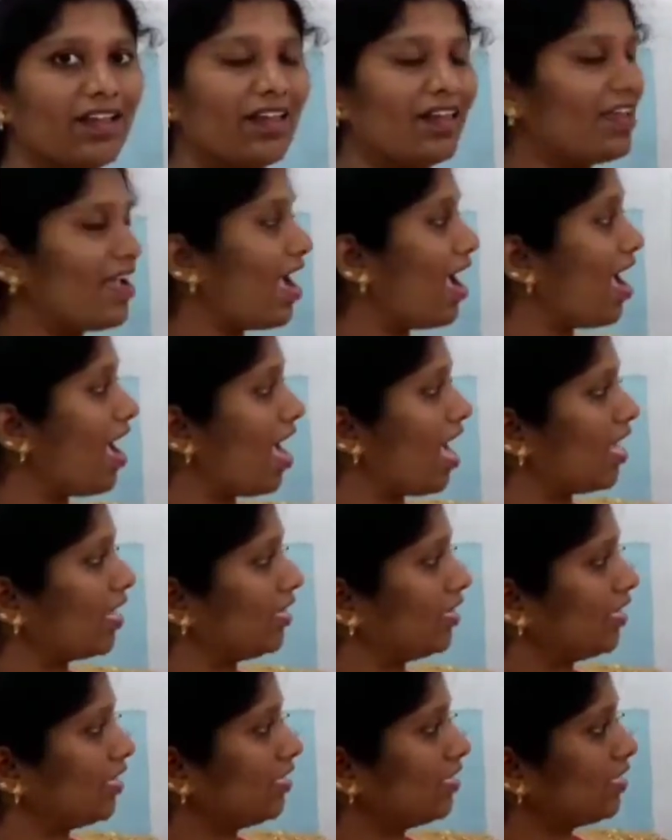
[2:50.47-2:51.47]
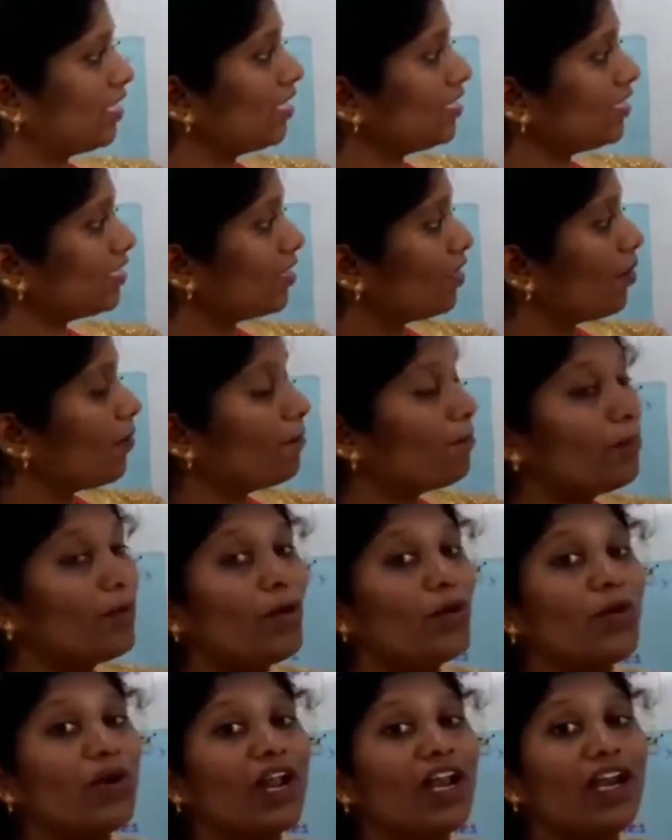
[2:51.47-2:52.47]
Yeah, this is
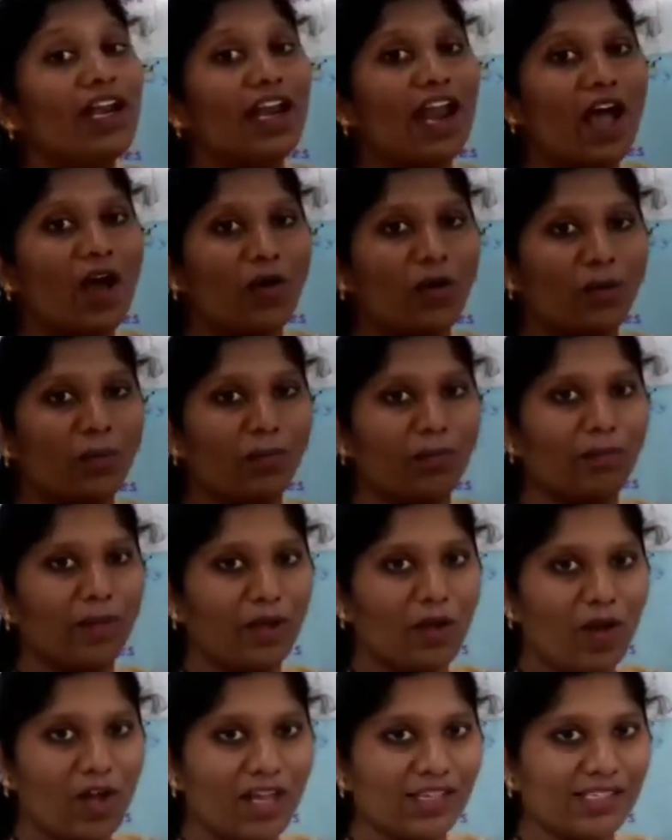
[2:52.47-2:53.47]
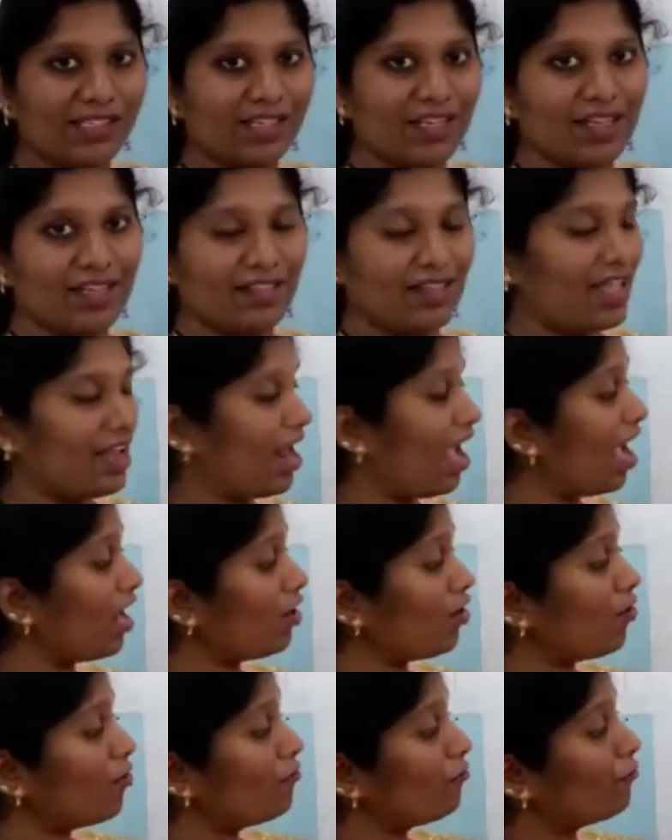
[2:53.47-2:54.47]
plural noun because there
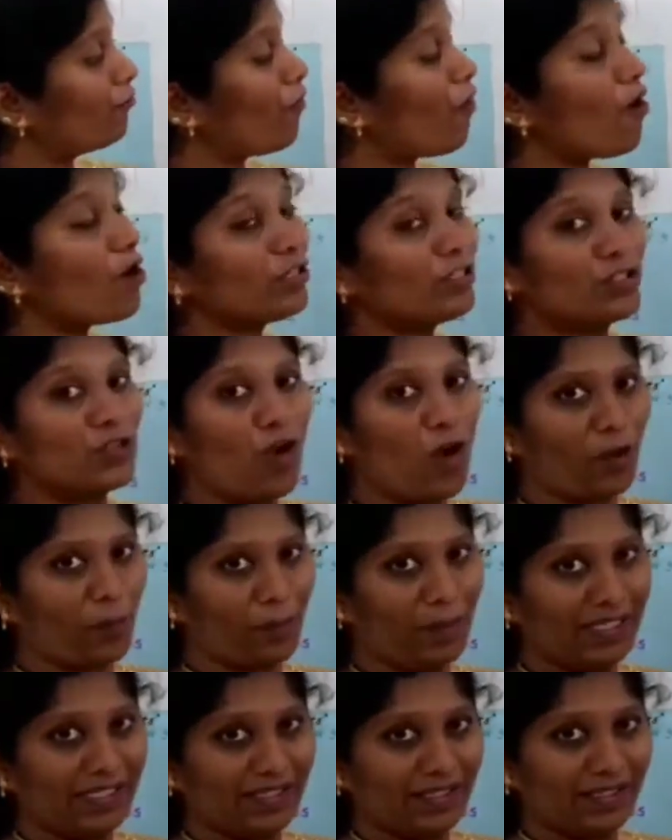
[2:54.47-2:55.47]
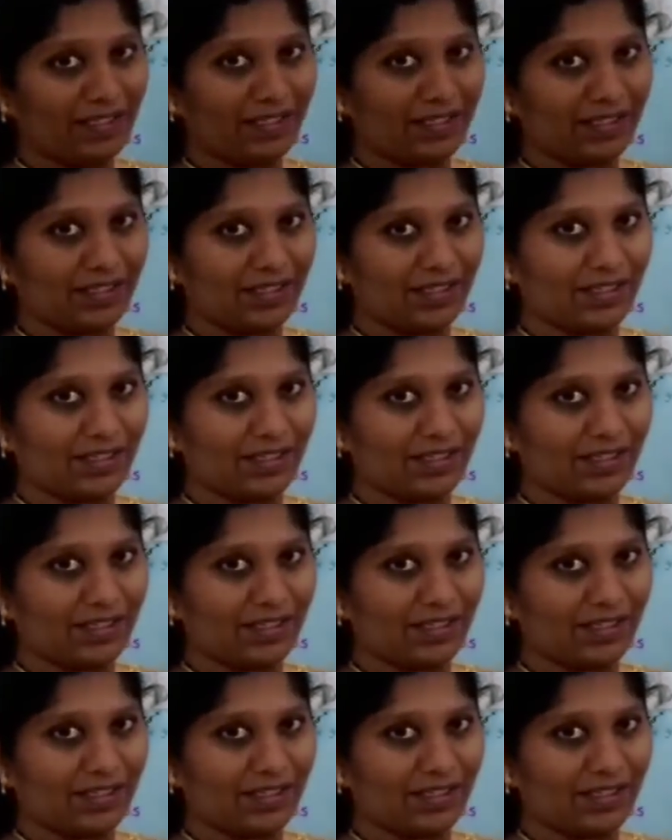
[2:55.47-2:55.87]
are 4 chalk pieces.